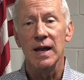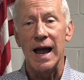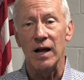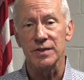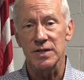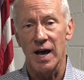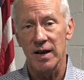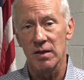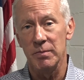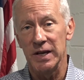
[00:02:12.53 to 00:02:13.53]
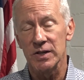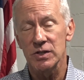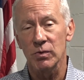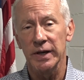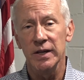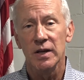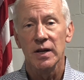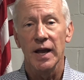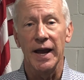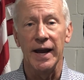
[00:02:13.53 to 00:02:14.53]
outside of the ministry,
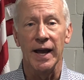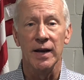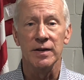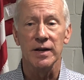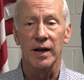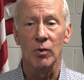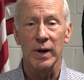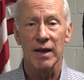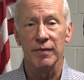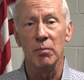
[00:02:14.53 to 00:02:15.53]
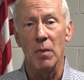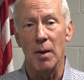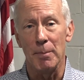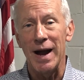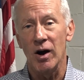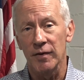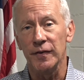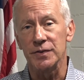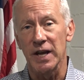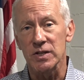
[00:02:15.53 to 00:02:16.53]
and we have a
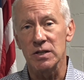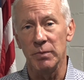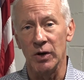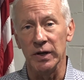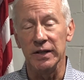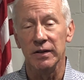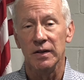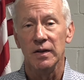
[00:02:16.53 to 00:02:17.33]
powerful testimony.